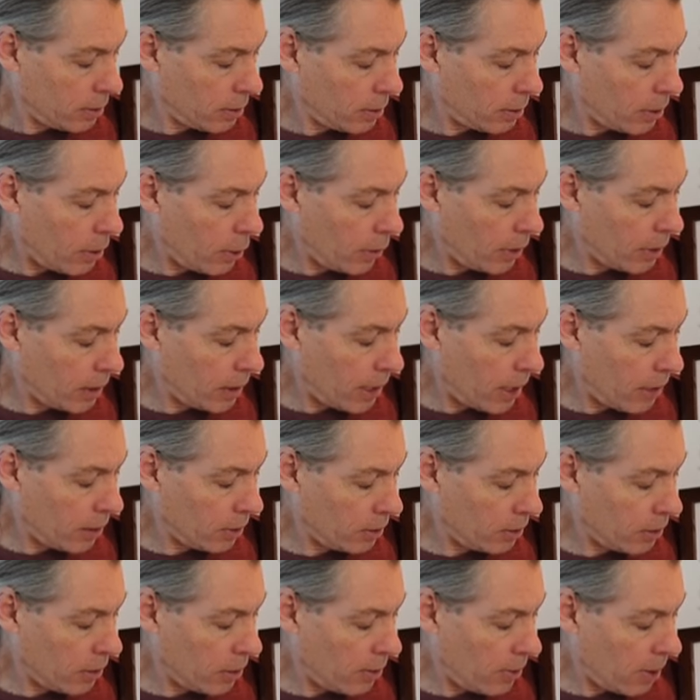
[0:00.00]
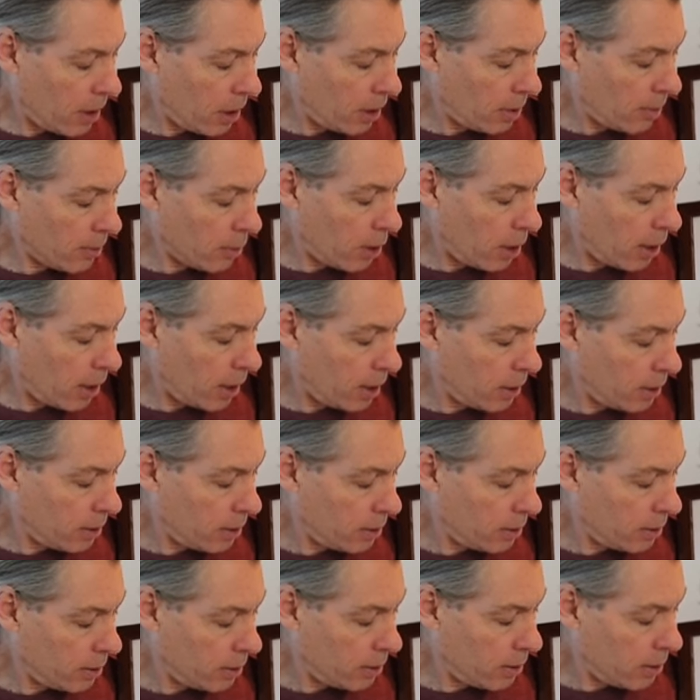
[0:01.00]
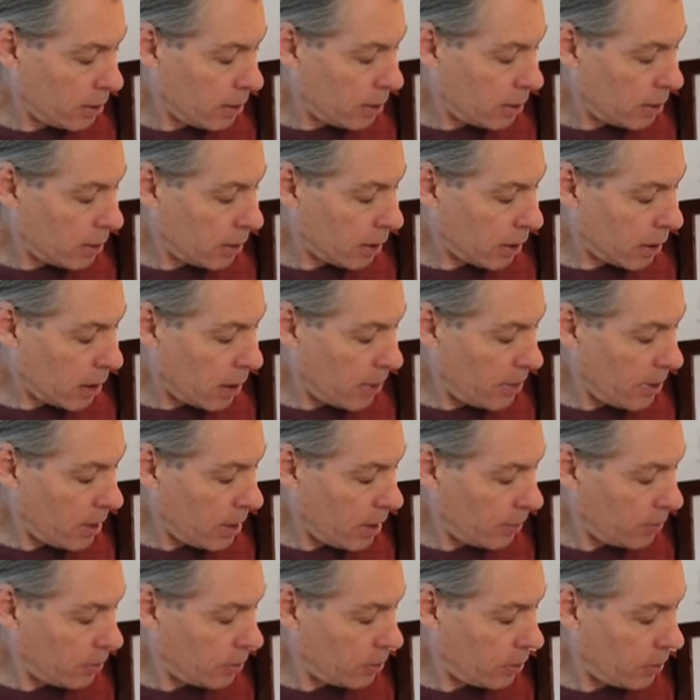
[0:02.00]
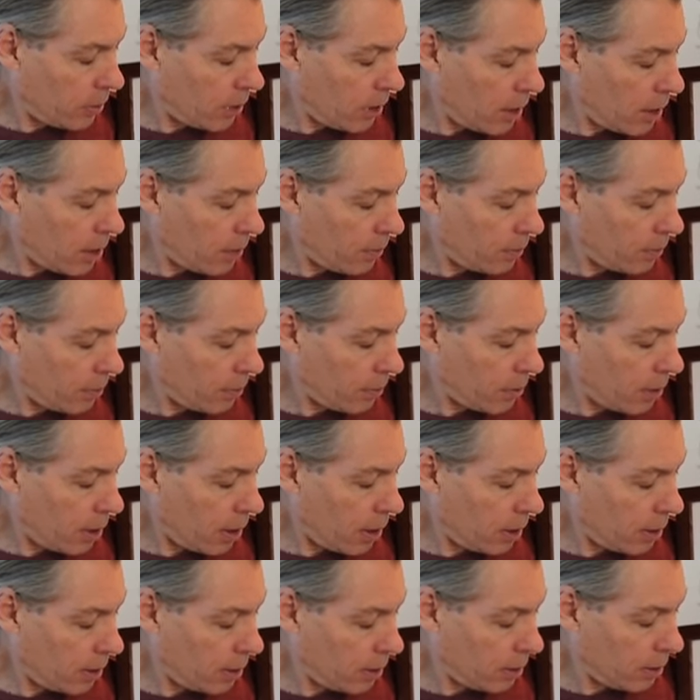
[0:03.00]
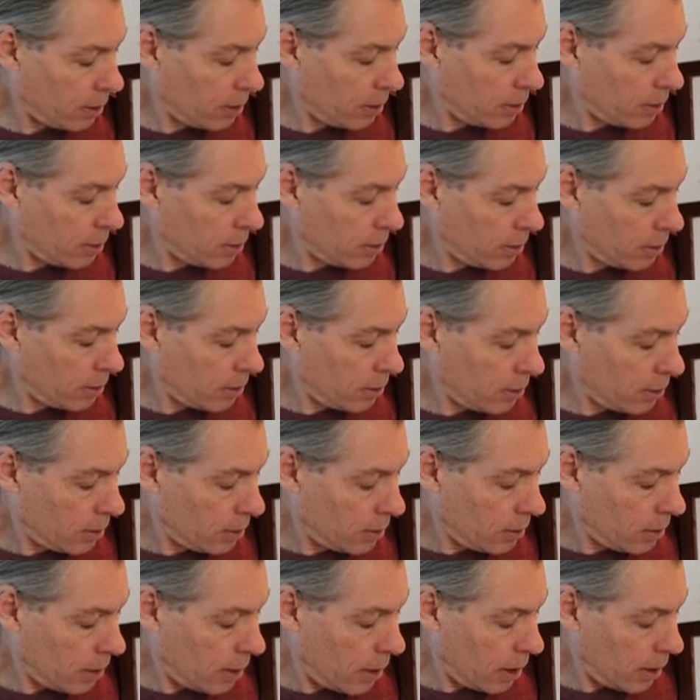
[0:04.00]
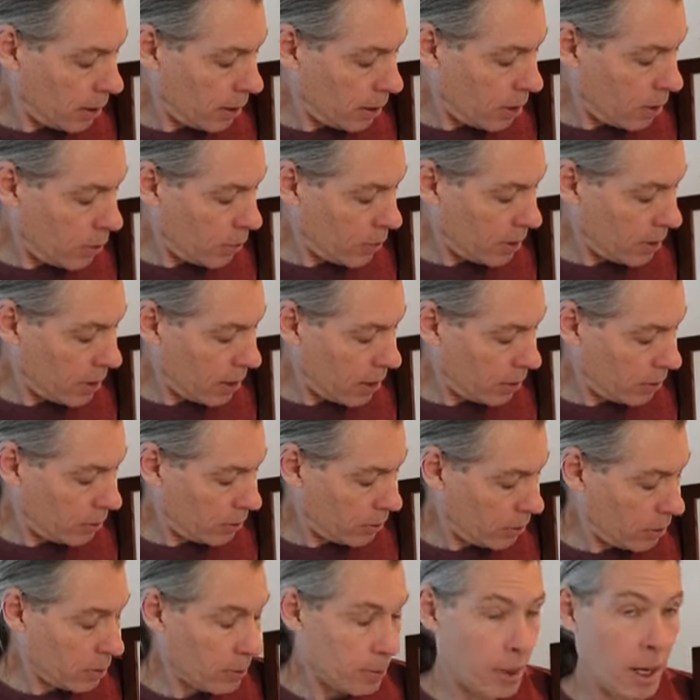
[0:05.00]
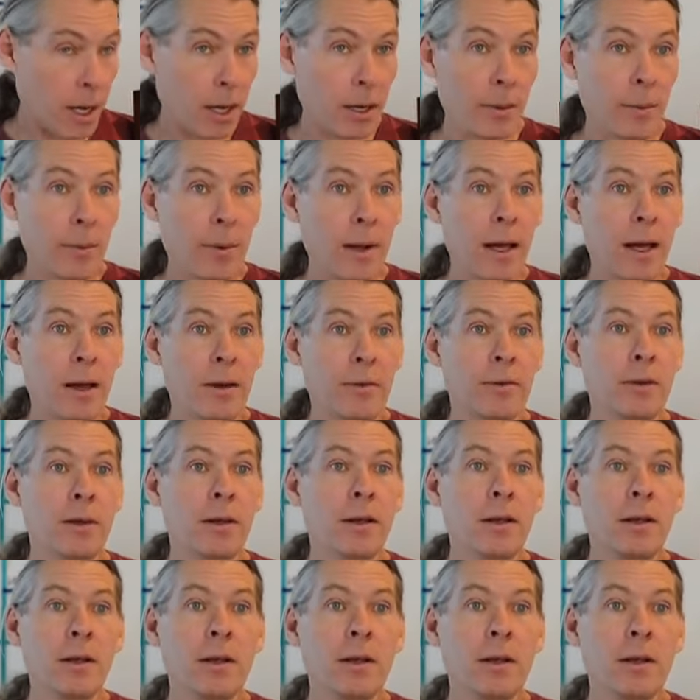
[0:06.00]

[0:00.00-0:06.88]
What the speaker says: going down to the bottom right, then coming up to the upper right, and going down to the bottom left.